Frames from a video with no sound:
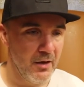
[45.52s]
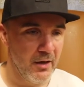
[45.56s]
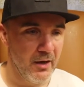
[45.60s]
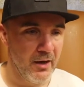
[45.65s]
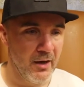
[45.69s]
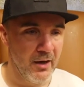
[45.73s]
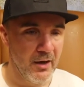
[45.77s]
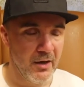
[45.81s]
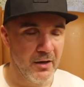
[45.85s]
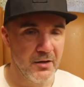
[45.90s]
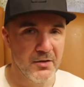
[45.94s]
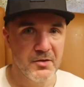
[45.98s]

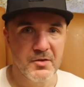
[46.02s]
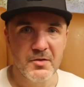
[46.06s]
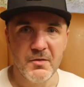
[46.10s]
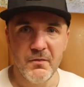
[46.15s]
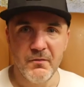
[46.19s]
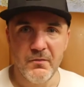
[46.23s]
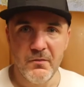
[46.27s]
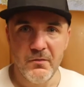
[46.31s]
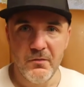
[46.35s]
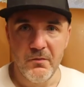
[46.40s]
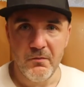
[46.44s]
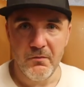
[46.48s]

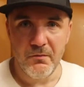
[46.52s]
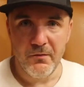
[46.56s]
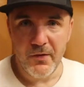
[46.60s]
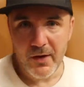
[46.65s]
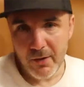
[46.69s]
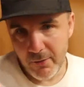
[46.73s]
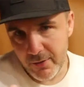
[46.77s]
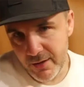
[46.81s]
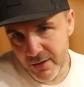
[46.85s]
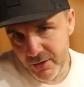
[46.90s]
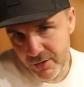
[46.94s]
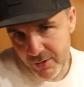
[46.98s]

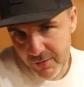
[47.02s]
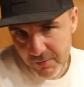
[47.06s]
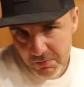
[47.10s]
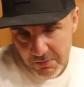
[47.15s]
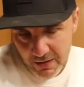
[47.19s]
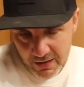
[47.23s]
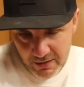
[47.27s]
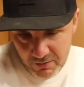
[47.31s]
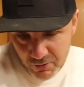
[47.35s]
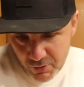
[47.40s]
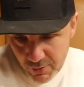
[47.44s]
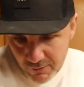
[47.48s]
very
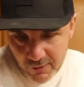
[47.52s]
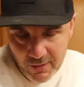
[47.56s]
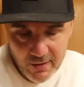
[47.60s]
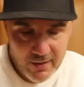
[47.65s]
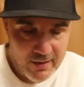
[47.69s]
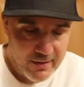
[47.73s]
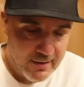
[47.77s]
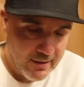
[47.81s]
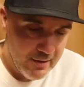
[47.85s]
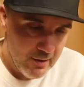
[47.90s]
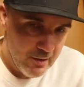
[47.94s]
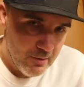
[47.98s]

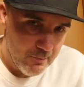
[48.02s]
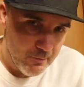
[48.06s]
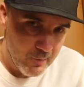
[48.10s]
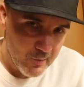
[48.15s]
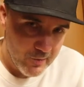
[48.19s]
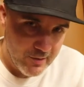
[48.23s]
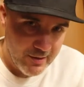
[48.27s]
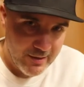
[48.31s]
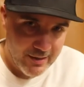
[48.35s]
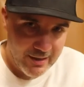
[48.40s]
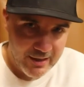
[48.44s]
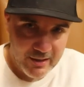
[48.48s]
introverted in her
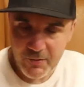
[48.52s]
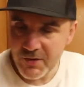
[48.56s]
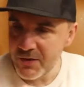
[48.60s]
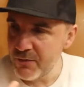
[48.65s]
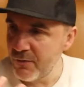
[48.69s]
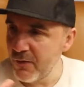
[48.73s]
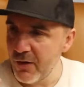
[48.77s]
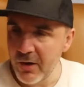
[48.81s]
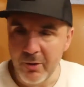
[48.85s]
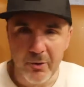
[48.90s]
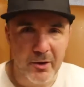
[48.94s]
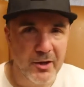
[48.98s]
body
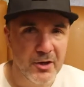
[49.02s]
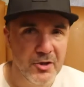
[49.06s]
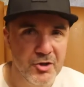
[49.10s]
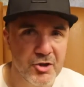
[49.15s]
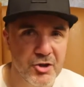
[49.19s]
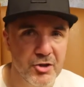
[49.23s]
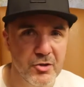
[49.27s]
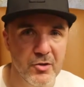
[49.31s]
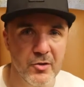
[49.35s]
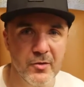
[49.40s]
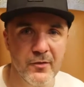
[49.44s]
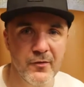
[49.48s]
language, very
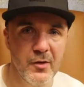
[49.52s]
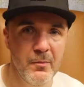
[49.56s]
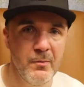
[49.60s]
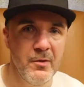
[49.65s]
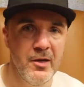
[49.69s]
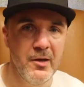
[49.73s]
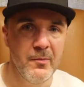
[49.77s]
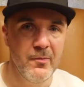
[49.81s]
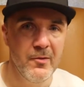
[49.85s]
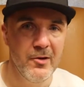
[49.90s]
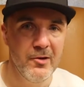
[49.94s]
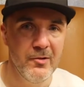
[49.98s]
unsure of the
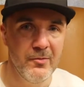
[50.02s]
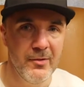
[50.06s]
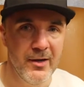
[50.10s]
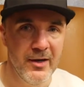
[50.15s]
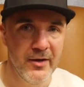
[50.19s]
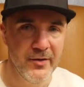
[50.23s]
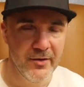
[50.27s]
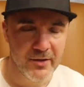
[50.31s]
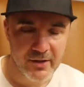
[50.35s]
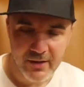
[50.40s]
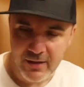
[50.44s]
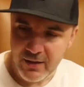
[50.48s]
people
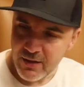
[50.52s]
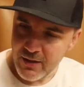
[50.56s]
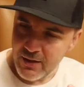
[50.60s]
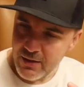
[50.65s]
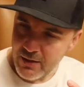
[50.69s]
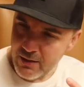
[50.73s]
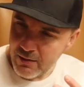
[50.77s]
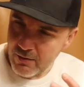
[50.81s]
around her,